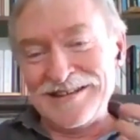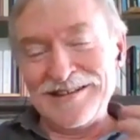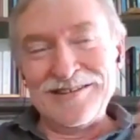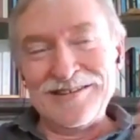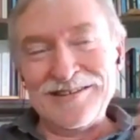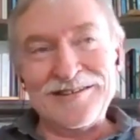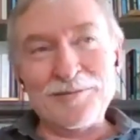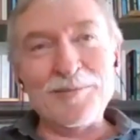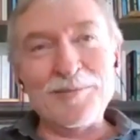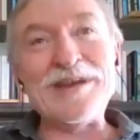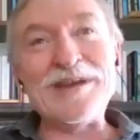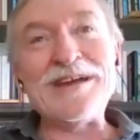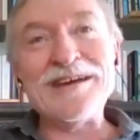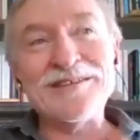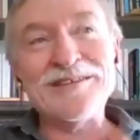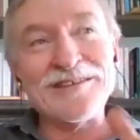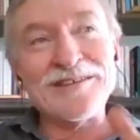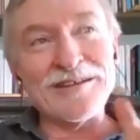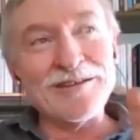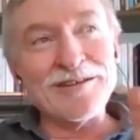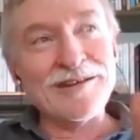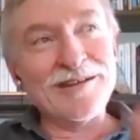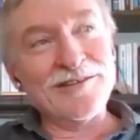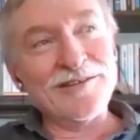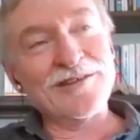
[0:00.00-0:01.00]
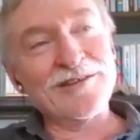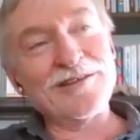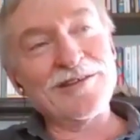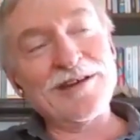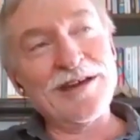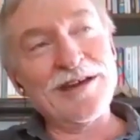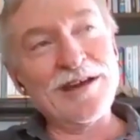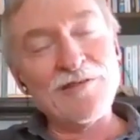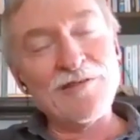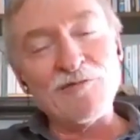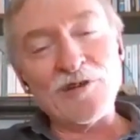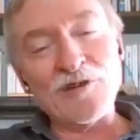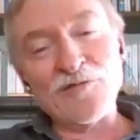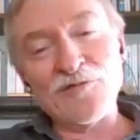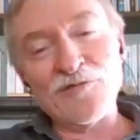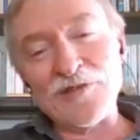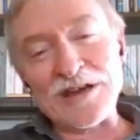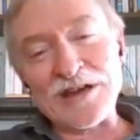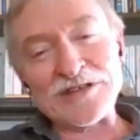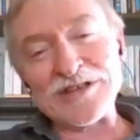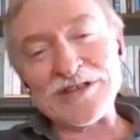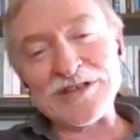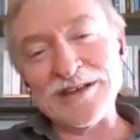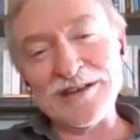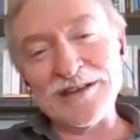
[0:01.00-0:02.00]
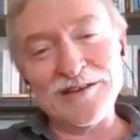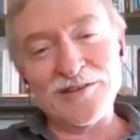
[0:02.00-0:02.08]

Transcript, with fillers: to me, it's a it's kind of refreshing.